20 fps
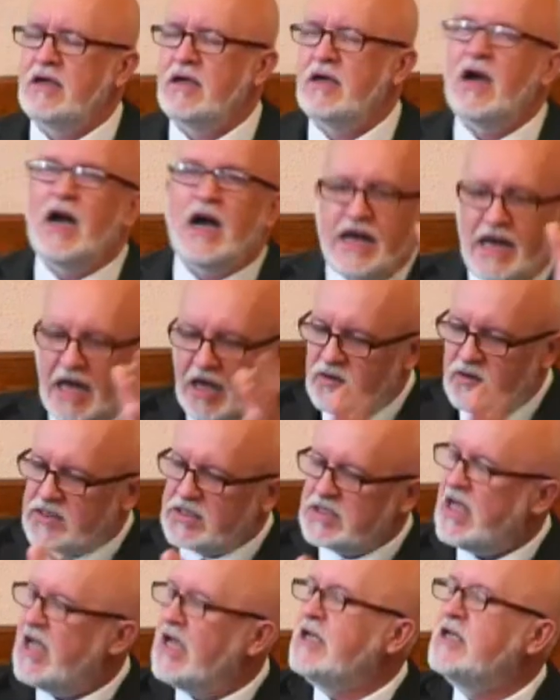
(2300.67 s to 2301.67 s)
and
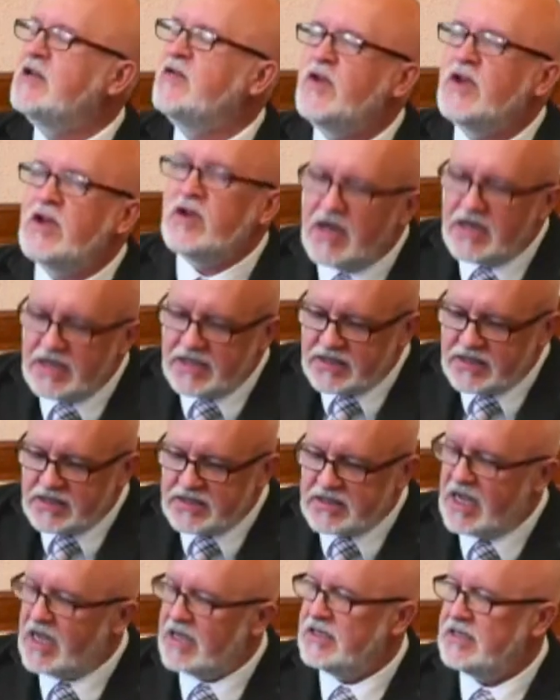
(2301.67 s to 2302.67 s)
outside of your
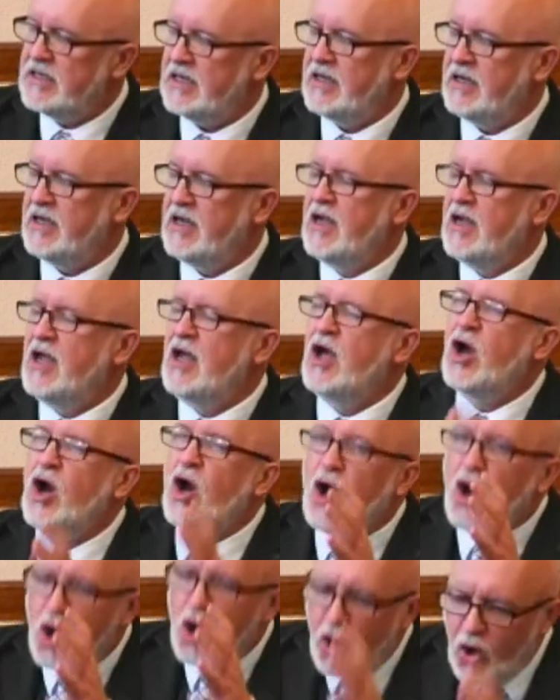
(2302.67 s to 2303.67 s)
understanding.
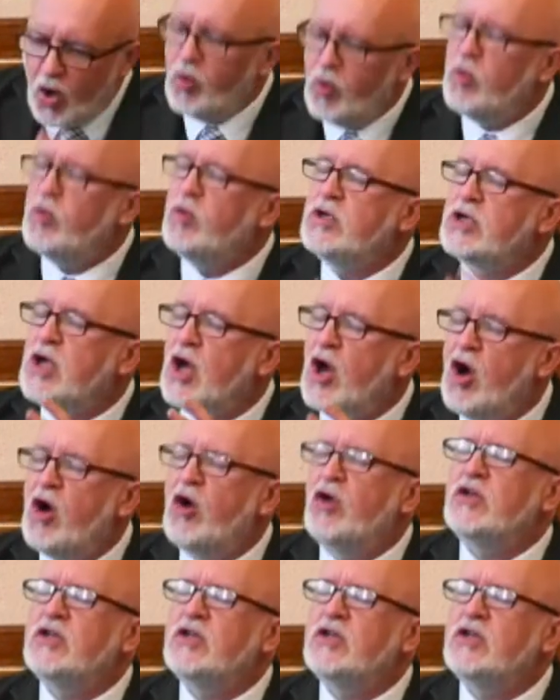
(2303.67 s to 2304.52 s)
Hold on